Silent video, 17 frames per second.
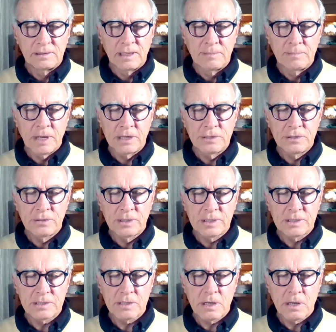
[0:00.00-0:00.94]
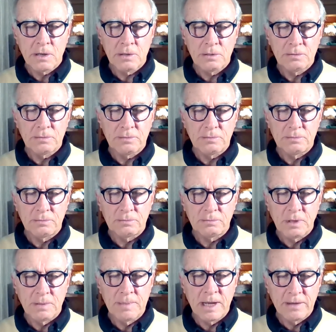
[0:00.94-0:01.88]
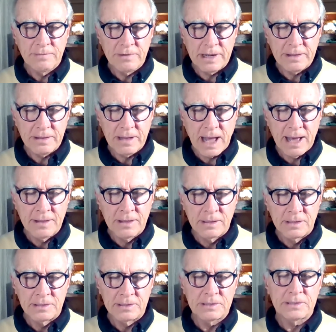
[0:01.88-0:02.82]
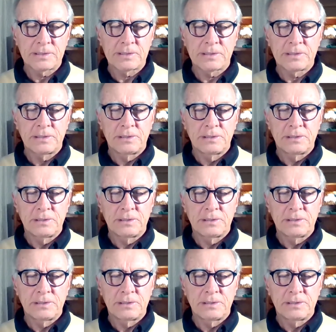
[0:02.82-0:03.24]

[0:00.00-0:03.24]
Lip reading: And by doing so, we benefit others,